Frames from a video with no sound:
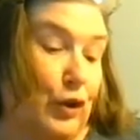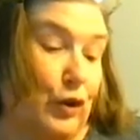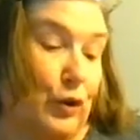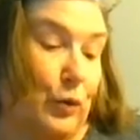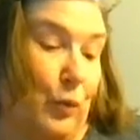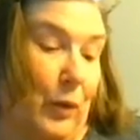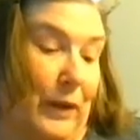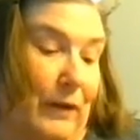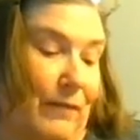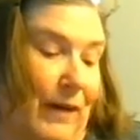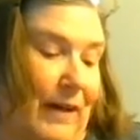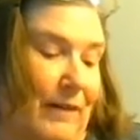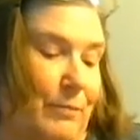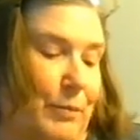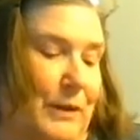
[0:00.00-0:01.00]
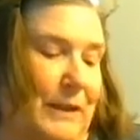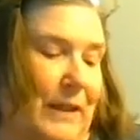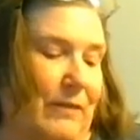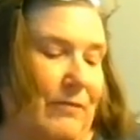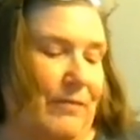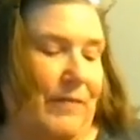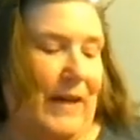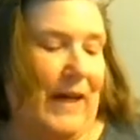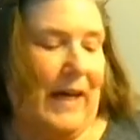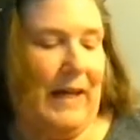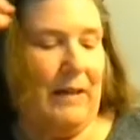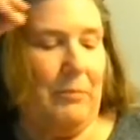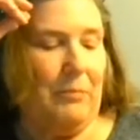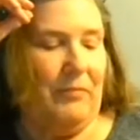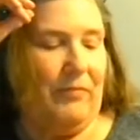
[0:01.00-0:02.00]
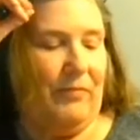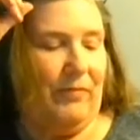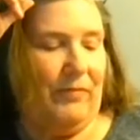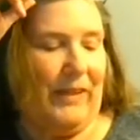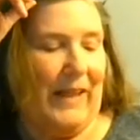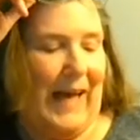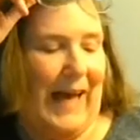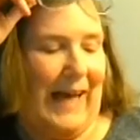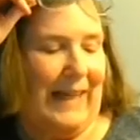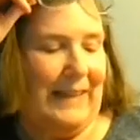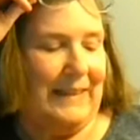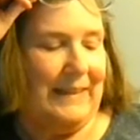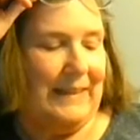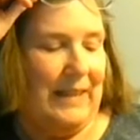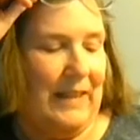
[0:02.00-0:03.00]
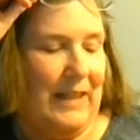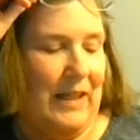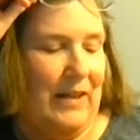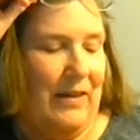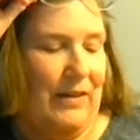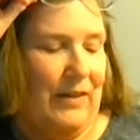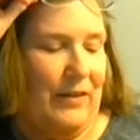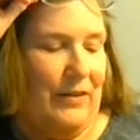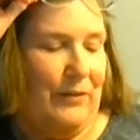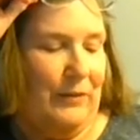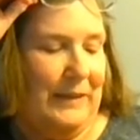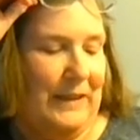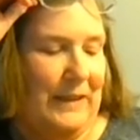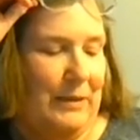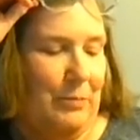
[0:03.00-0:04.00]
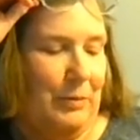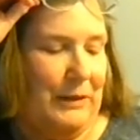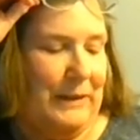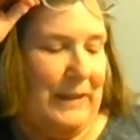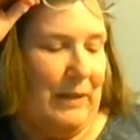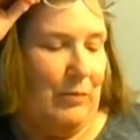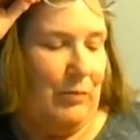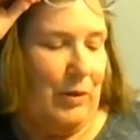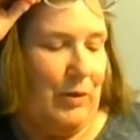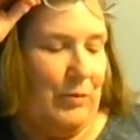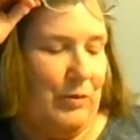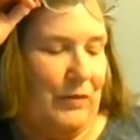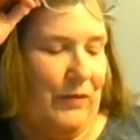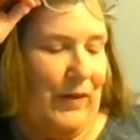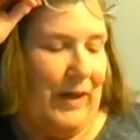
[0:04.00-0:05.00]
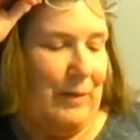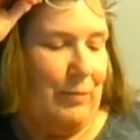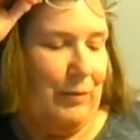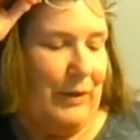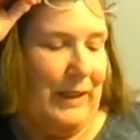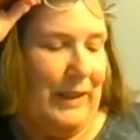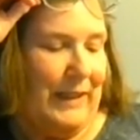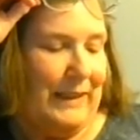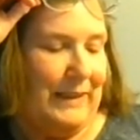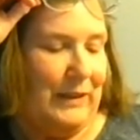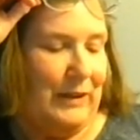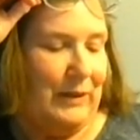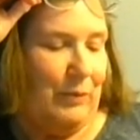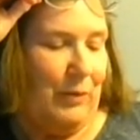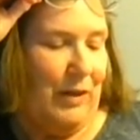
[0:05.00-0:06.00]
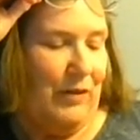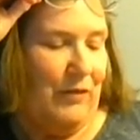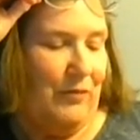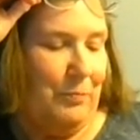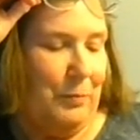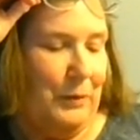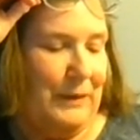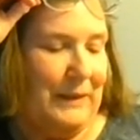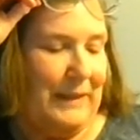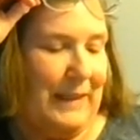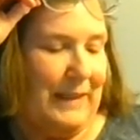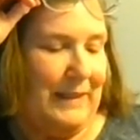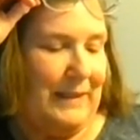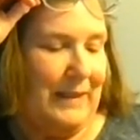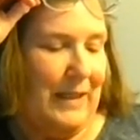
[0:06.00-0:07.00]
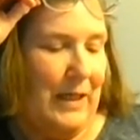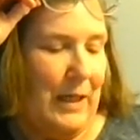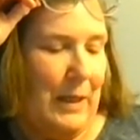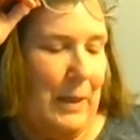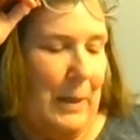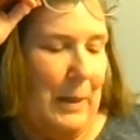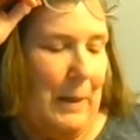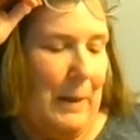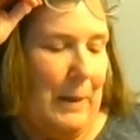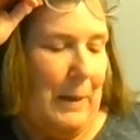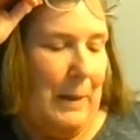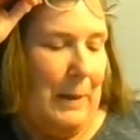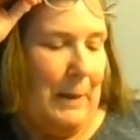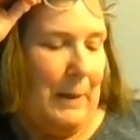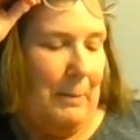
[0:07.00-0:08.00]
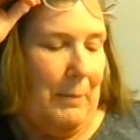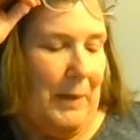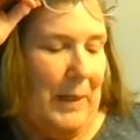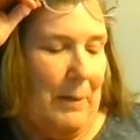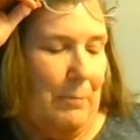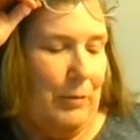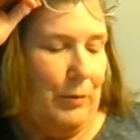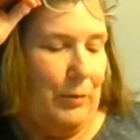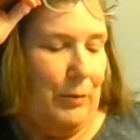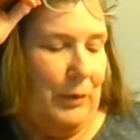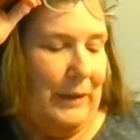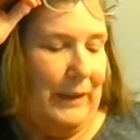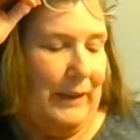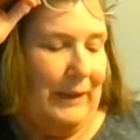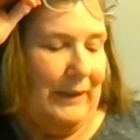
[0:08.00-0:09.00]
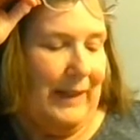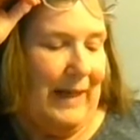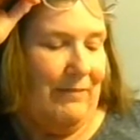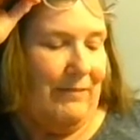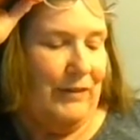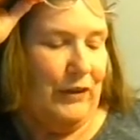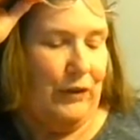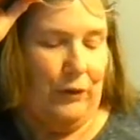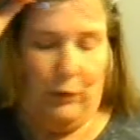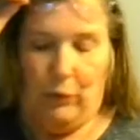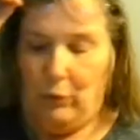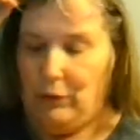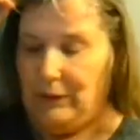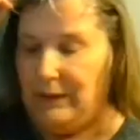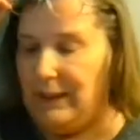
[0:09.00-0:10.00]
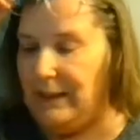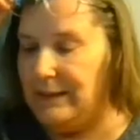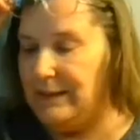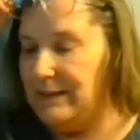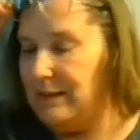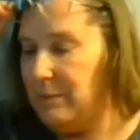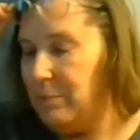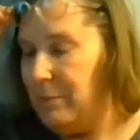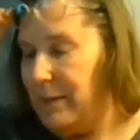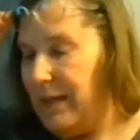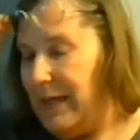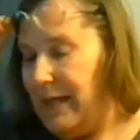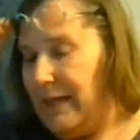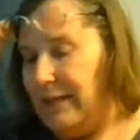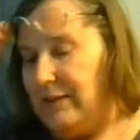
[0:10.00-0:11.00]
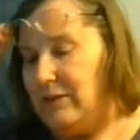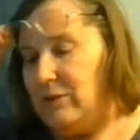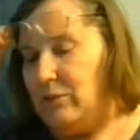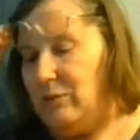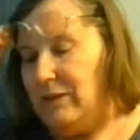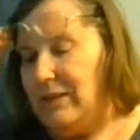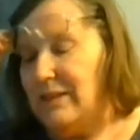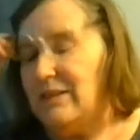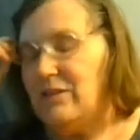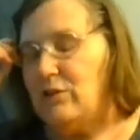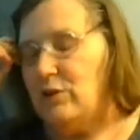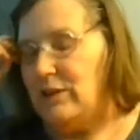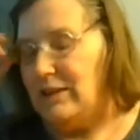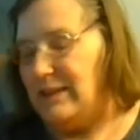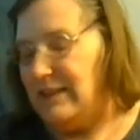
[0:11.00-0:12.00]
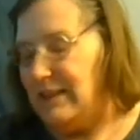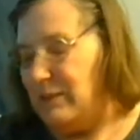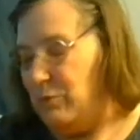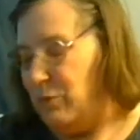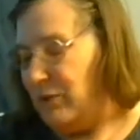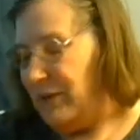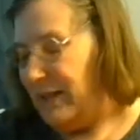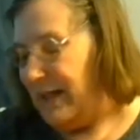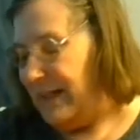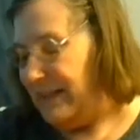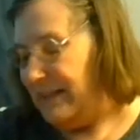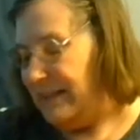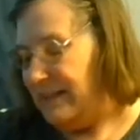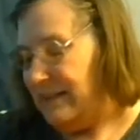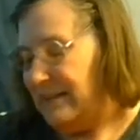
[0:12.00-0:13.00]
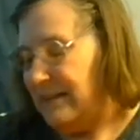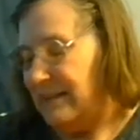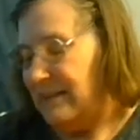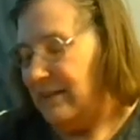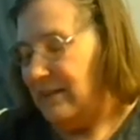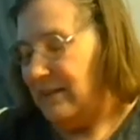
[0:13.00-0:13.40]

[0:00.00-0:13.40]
25% flax, 13% rose fiber, and 12% bamboo in a lavender organza bag. So let's look and see where that is.